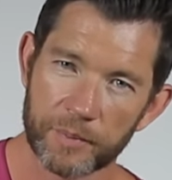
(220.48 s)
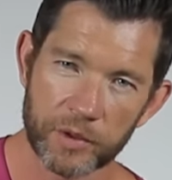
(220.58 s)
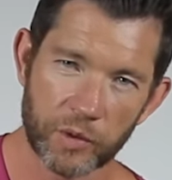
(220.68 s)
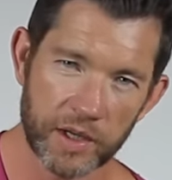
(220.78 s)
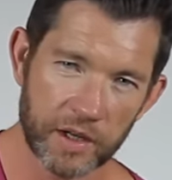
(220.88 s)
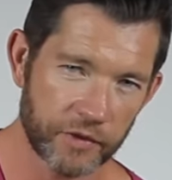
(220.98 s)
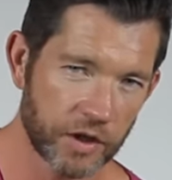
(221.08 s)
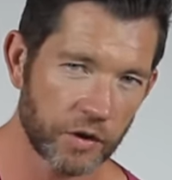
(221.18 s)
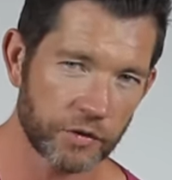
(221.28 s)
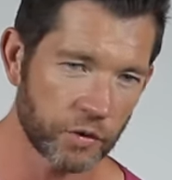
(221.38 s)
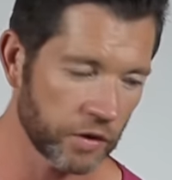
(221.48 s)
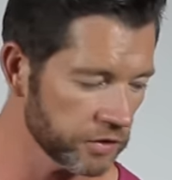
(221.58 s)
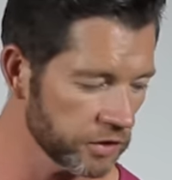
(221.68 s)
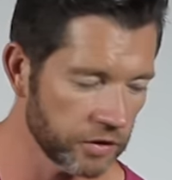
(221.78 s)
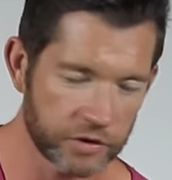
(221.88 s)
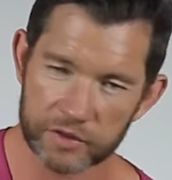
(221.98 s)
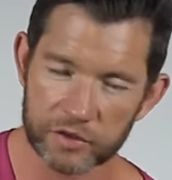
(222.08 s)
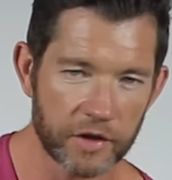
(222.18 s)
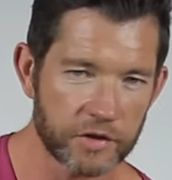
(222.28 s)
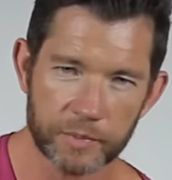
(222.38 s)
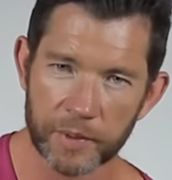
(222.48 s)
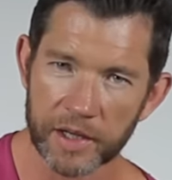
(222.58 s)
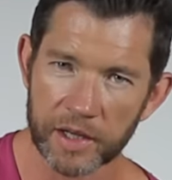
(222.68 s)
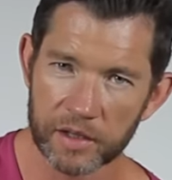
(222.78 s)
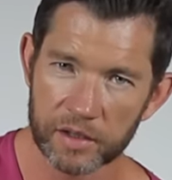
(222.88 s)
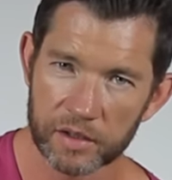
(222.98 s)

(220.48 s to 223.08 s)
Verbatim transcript: But you'll hear if you go through those notes, it's nice to pick.